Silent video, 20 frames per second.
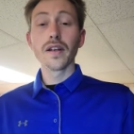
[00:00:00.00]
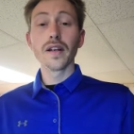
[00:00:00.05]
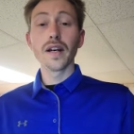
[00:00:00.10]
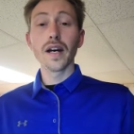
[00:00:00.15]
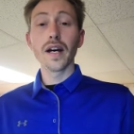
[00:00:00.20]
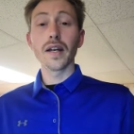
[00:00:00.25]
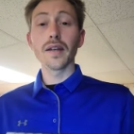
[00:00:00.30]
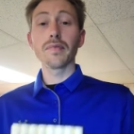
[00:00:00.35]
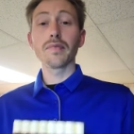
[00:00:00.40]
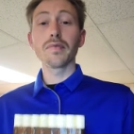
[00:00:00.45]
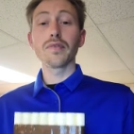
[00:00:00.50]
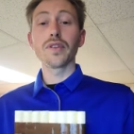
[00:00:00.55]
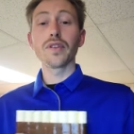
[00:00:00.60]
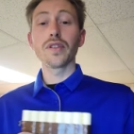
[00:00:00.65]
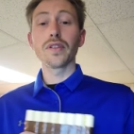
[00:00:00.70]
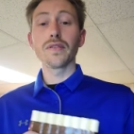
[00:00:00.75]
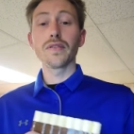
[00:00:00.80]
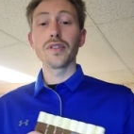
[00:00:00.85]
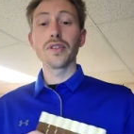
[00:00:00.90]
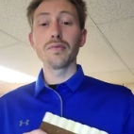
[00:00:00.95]
Hi,
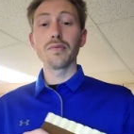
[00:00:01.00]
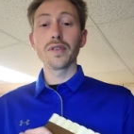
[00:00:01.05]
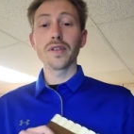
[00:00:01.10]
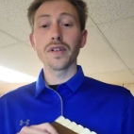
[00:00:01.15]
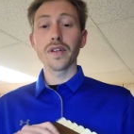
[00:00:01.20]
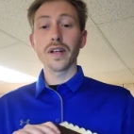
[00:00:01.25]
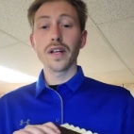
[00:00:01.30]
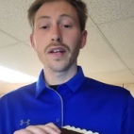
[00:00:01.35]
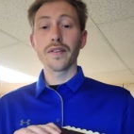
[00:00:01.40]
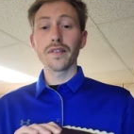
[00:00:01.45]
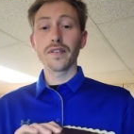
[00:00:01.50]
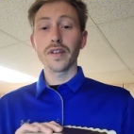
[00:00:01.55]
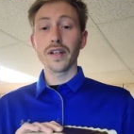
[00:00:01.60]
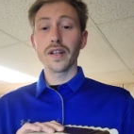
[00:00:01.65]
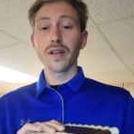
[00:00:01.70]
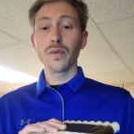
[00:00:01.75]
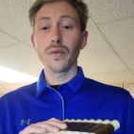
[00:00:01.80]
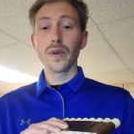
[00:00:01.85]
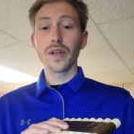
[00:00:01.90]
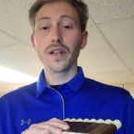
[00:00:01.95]
Joseph Cooper. I've
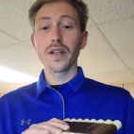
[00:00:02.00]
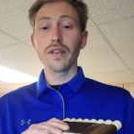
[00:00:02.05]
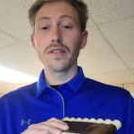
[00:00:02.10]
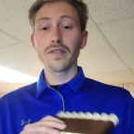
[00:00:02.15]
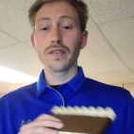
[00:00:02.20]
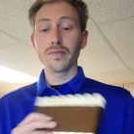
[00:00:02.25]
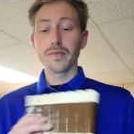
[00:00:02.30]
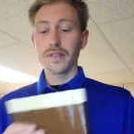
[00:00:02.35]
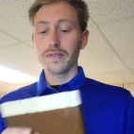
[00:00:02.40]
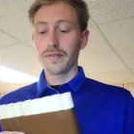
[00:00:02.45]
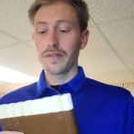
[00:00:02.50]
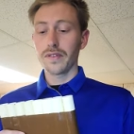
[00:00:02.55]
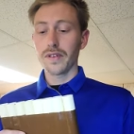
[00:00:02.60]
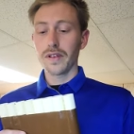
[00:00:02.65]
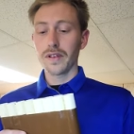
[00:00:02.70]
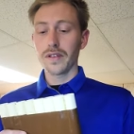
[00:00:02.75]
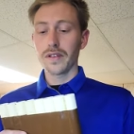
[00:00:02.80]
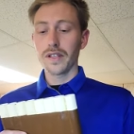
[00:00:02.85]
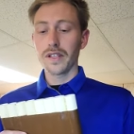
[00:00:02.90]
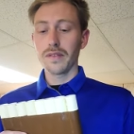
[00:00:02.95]
created a wind instrument for
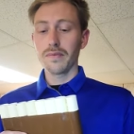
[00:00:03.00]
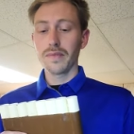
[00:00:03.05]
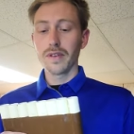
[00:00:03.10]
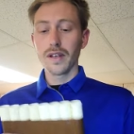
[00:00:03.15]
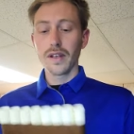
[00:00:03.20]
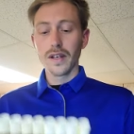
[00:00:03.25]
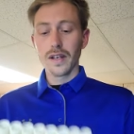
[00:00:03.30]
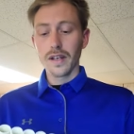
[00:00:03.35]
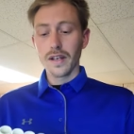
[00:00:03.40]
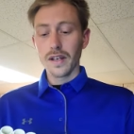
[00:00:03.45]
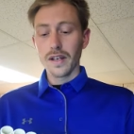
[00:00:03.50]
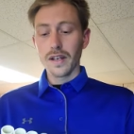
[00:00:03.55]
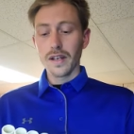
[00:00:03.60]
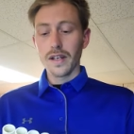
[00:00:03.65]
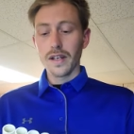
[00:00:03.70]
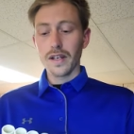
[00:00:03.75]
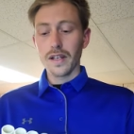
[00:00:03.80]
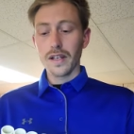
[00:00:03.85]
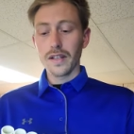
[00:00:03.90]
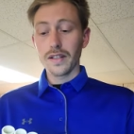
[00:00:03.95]
our team.
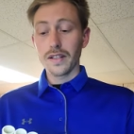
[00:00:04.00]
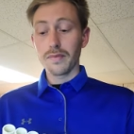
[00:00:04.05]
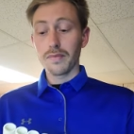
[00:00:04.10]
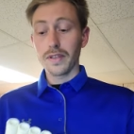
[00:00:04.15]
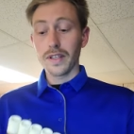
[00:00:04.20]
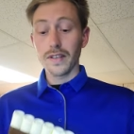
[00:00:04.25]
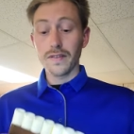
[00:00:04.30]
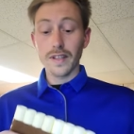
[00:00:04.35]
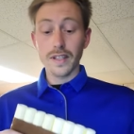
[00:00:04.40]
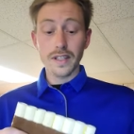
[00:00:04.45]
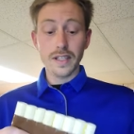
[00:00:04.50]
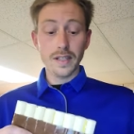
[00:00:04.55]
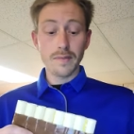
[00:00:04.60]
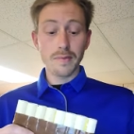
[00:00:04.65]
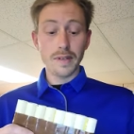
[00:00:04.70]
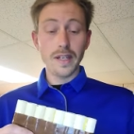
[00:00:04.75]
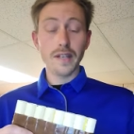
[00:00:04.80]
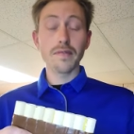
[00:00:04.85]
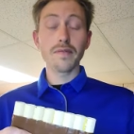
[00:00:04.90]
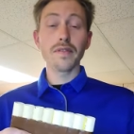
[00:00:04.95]
It is a PVC
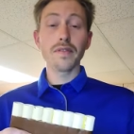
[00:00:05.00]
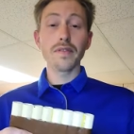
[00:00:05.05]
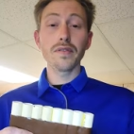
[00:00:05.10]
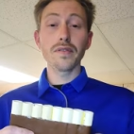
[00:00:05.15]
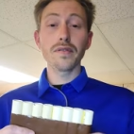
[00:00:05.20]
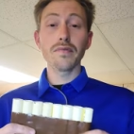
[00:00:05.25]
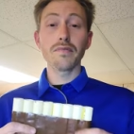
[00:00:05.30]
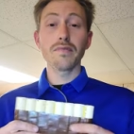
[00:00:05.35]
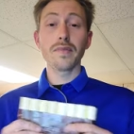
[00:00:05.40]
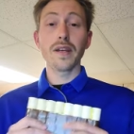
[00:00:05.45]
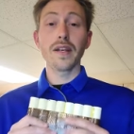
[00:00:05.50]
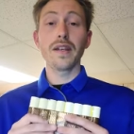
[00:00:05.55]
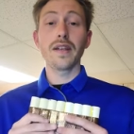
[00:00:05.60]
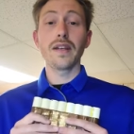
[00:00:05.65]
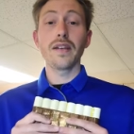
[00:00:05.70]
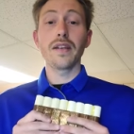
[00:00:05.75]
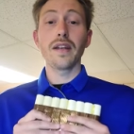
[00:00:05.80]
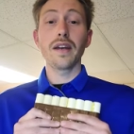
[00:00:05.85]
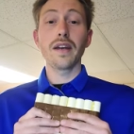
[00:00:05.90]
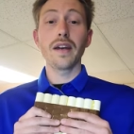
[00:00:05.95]
pan flute
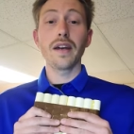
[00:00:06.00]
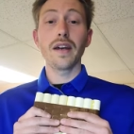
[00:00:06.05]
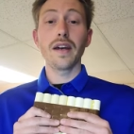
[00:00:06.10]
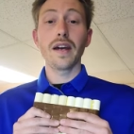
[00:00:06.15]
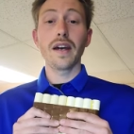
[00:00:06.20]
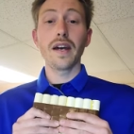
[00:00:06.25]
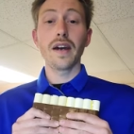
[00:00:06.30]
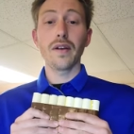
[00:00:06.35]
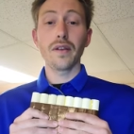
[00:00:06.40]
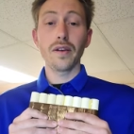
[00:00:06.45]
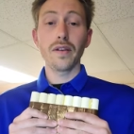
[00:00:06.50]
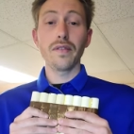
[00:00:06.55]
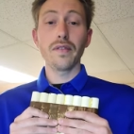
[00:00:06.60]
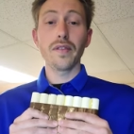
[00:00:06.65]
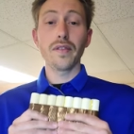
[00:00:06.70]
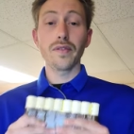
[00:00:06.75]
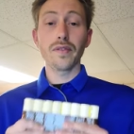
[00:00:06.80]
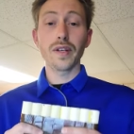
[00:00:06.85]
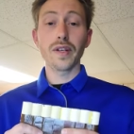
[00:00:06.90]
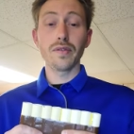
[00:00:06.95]
made out of
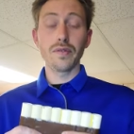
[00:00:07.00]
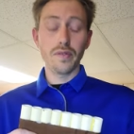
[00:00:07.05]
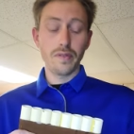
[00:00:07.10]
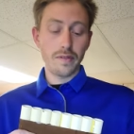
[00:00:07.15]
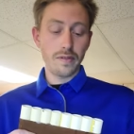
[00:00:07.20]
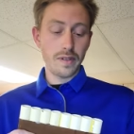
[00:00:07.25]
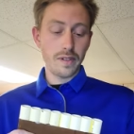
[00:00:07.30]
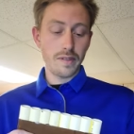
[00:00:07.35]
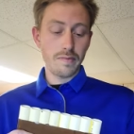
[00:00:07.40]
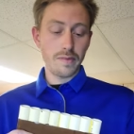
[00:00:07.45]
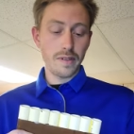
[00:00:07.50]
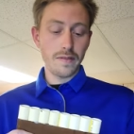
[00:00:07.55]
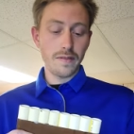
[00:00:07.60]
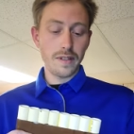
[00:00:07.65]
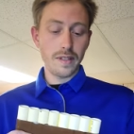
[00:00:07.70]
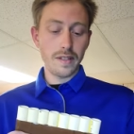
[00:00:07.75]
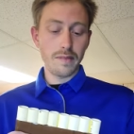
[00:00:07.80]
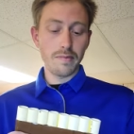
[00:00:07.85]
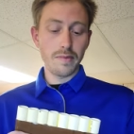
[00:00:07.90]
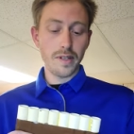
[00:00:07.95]
3 quarter inch
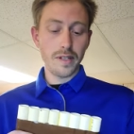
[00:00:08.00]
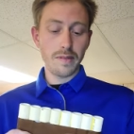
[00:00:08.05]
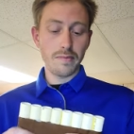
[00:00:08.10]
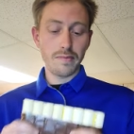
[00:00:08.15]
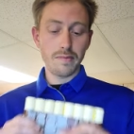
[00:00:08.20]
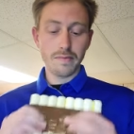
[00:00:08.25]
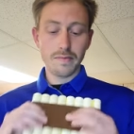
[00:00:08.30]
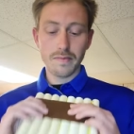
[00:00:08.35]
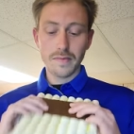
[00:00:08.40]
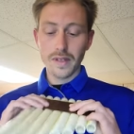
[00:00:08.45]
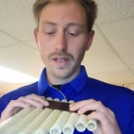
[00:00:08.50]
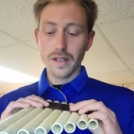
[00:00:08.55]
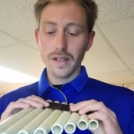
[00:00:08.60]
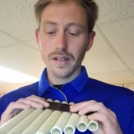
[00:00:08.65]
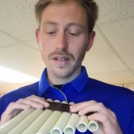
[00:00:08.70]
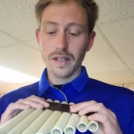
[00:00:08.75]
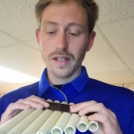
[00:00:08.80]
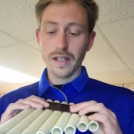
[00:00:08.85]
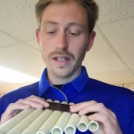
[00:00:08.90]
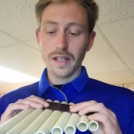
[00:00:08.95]
PVC pipe
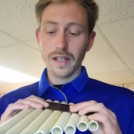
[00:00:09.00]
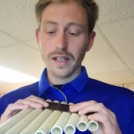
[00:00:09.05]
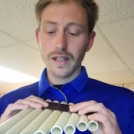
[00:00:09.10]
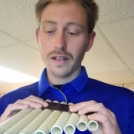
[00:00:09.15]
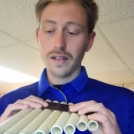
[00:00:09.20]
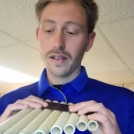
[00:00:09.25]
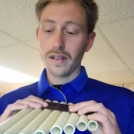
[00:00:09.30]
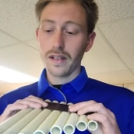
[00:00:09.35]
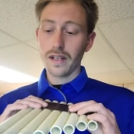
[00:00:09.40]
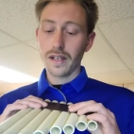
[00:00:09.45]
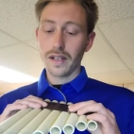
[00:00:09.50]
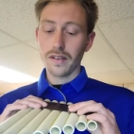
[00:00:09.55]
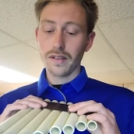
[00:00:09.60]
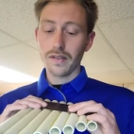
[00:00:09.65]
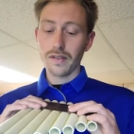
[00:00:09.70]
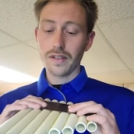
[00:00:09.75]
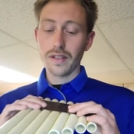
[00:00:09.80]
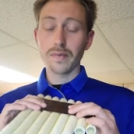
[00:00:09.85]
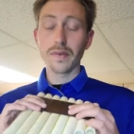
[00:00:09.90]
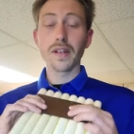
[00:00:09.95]
and I
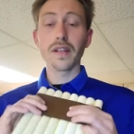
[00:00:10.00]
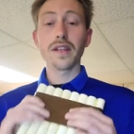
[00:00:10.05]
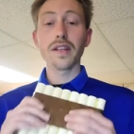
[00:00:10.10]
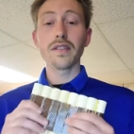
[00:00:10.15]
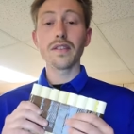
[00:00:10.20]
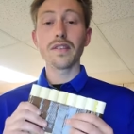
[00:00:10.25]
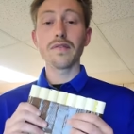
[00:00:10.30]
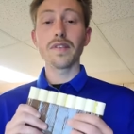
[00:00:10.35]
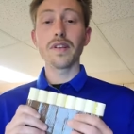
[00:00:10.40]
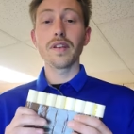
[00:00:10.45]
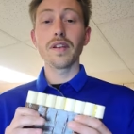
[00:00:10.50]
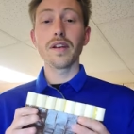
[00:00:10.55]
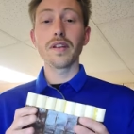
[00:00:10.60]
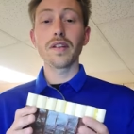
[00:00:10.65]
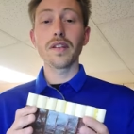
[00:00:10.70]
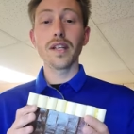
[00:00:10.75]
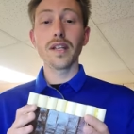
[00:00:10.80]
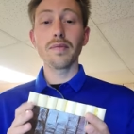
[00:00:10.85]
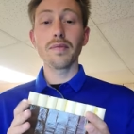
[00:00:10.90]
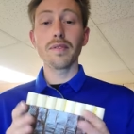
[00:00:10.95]
use some adhesive and duct
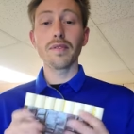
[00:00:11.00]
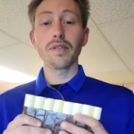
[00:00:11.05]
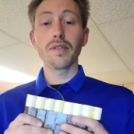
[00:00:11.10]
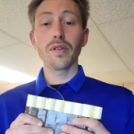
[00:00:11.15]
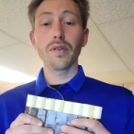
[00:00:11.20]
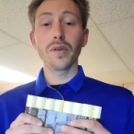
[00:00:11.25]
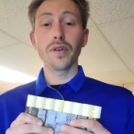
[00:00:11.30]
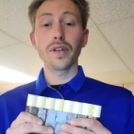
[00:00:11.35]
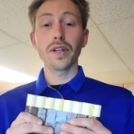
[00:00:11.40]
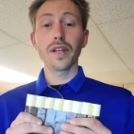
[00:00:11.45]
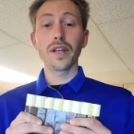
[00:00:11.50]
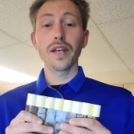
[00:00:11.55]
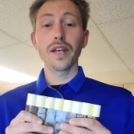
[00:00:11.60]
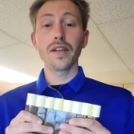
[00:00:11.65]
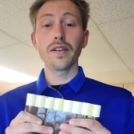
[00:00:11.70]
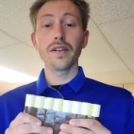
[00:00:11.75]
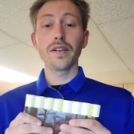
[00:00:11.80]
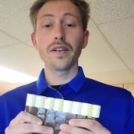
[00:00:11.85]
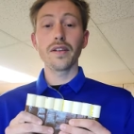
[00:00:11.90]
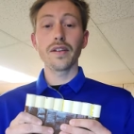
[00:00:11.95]
tape to hold it
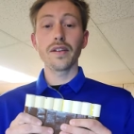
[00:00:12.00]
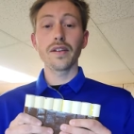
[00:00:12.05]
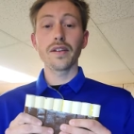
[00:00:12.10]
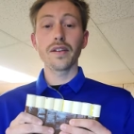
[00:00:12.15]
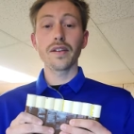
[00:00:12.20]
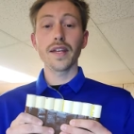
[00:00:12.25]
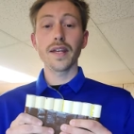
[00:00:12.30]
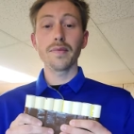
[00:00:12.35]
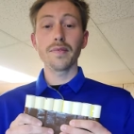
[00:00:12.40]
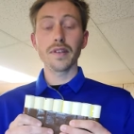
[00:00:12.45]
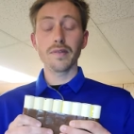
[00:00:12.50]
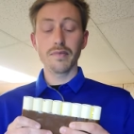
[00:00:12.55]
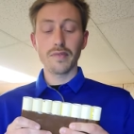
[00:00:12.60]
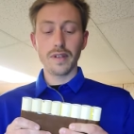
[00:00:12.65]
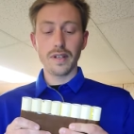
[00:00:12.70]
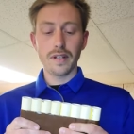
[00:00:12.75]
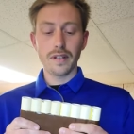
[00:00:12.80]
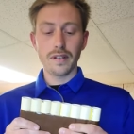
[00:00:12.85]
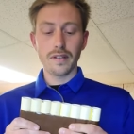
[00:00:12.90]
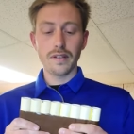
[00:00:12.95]
together. Keeps it
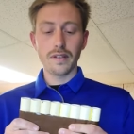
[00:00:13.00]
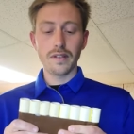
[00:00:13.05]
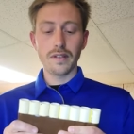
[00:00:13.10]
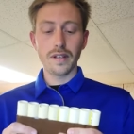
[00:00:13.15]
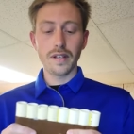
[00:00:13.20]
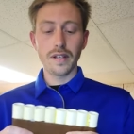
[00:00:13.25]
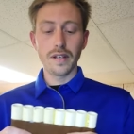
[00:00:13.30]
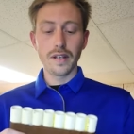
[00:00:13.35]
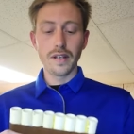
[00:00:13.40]
pretty sturdy.